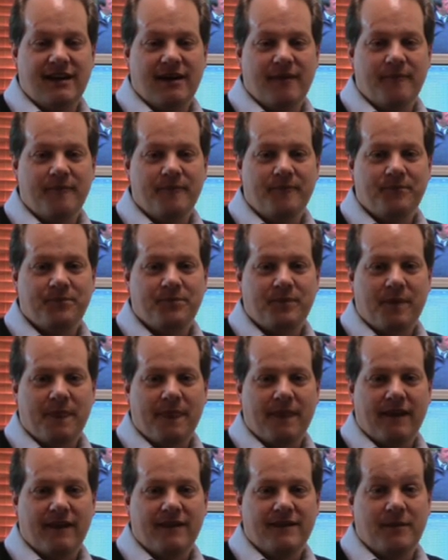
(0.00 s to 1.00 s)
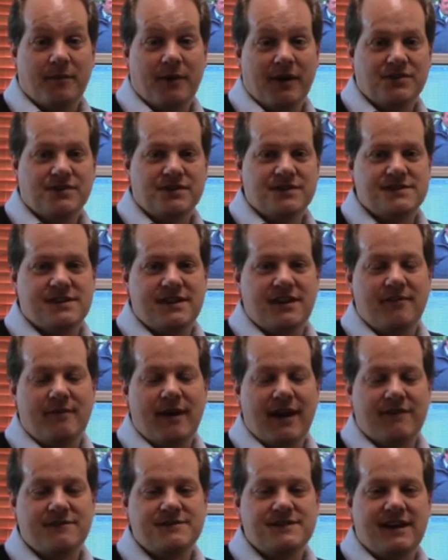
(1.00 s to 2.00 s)
um, the pictures that you may
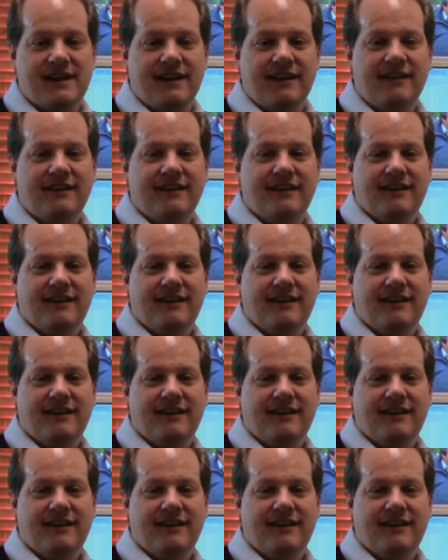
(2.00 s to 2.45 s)
have seen